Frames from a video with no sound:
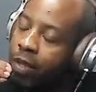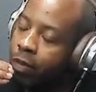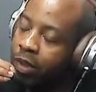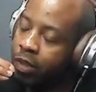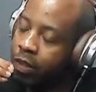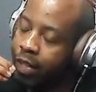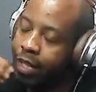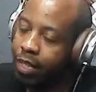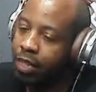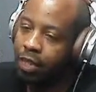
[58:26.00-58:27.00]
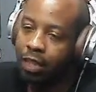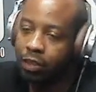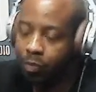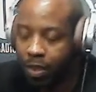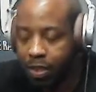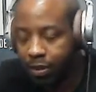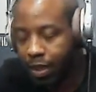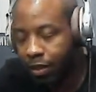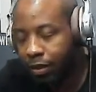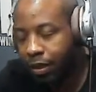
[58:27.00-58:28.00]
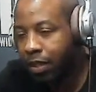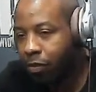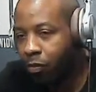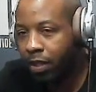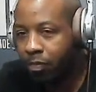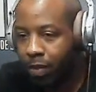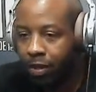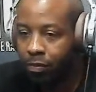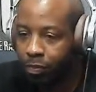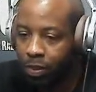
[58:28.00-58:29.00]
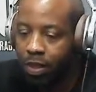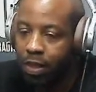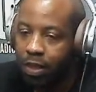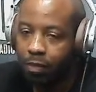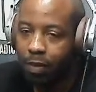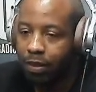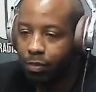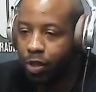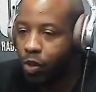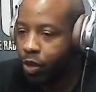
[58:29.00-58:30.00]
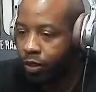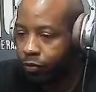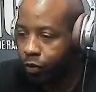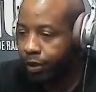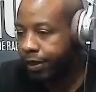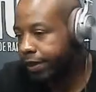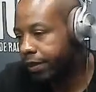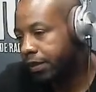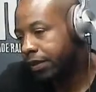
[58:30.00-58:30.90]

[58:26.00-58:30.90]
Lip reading: we'll go ahead and get your business out there. We could make some noise for you.